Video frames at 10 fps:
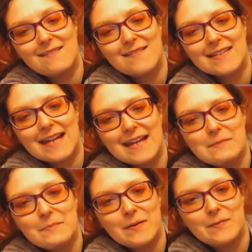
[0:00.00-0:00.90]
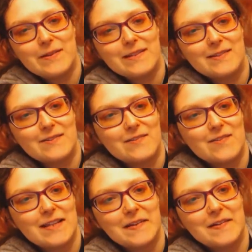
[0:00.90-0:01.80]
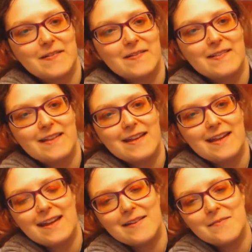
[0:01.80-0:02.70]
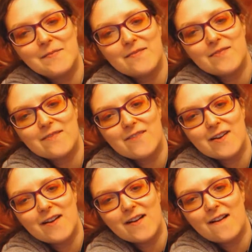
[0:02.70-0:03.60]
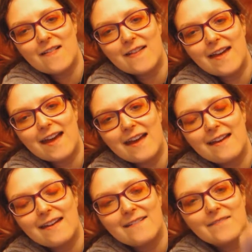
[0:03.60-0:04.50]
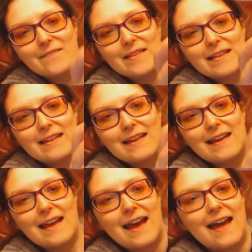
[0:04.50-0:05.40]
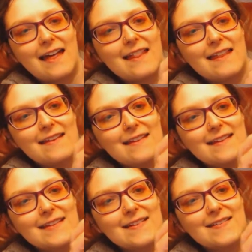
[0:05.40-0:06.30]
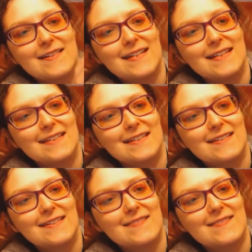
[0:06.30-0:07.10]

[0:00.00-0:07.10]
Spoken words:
And he's got his cape on, which looks really cool, and with the fur collar. And then he's got his